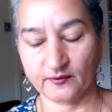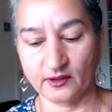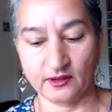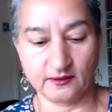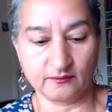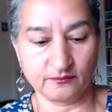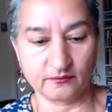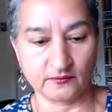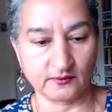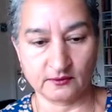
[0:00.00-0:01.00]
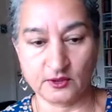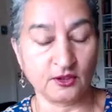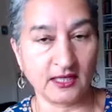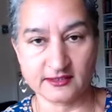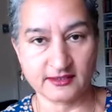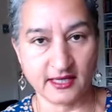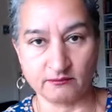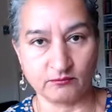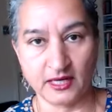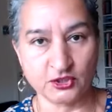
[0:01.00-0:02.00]
um, you know, let's
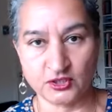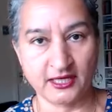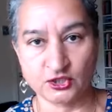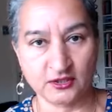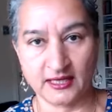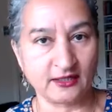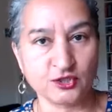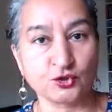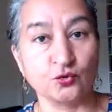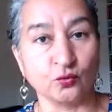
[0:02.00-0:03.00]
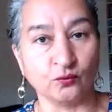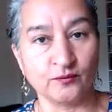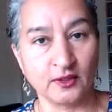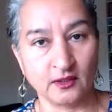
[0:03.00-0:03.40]
say education again, a school.